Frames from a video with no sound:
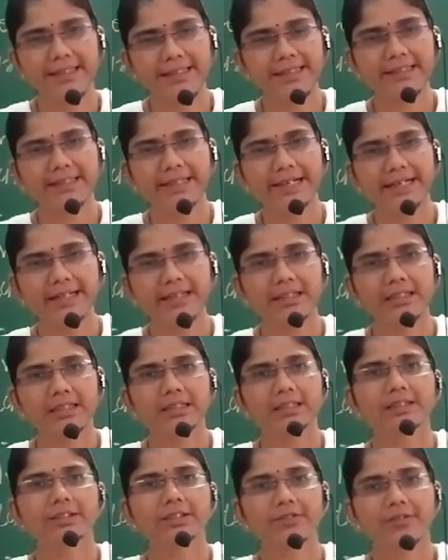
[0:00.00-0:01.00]
In
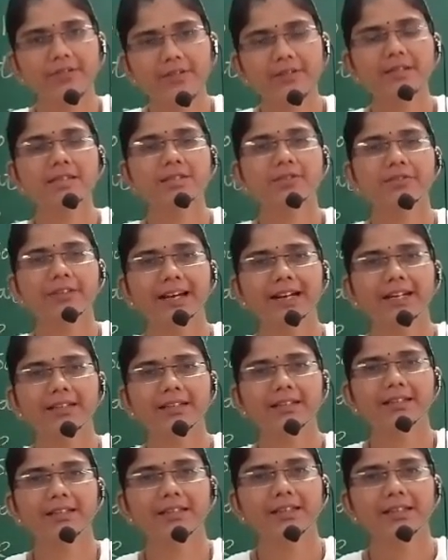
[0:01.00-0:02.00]
that, the first
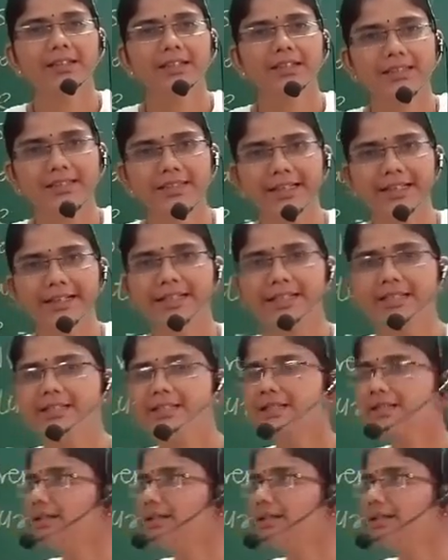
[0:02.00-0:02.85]
factor, that is